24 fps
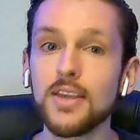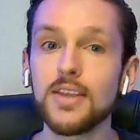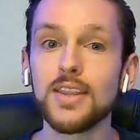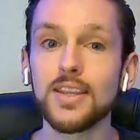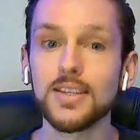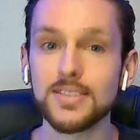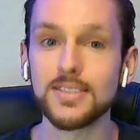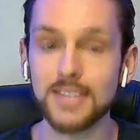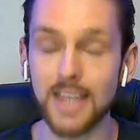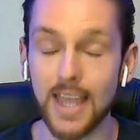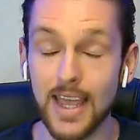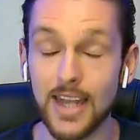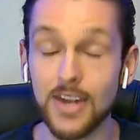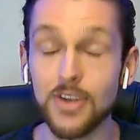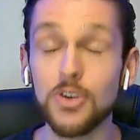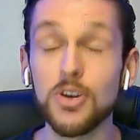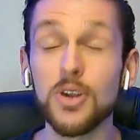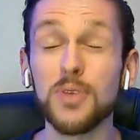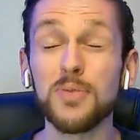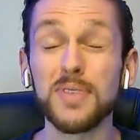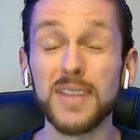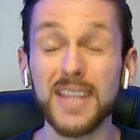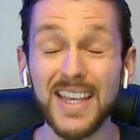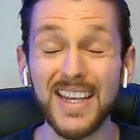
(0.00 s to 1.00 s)
the standard
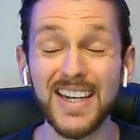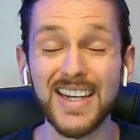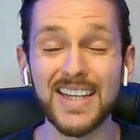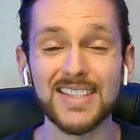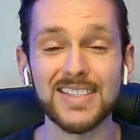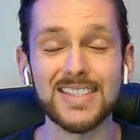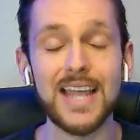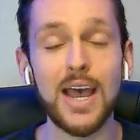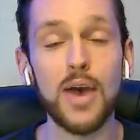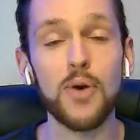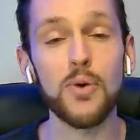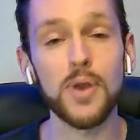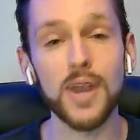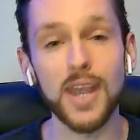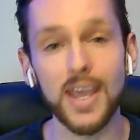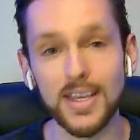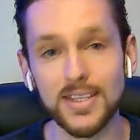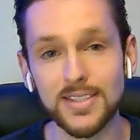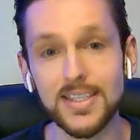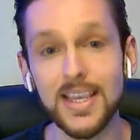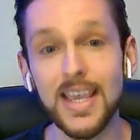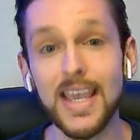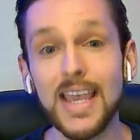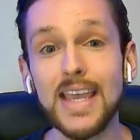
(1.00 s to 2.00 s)
of leanness nowadays